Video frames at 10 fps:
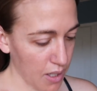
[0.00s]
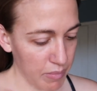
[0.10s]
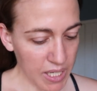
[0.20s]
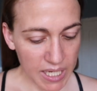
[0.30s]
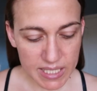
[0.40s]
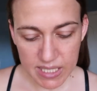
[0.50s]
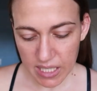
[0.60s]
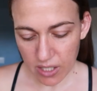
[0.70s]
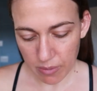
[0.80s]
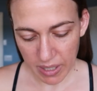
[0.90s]
I mean, I can
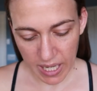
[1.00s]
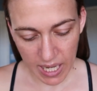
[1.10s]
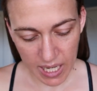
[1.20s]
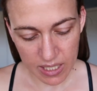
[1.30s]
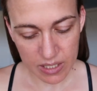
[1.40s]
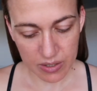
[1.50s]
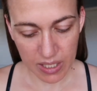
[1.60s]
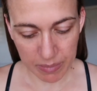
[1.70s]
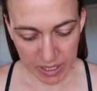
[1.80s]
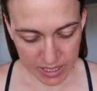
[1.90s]
see it on my hand. There,
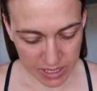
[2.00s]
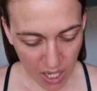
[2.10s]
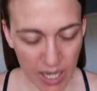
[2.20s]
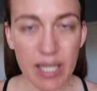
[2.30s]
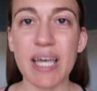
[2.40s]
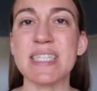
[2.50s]
I mean, it's not,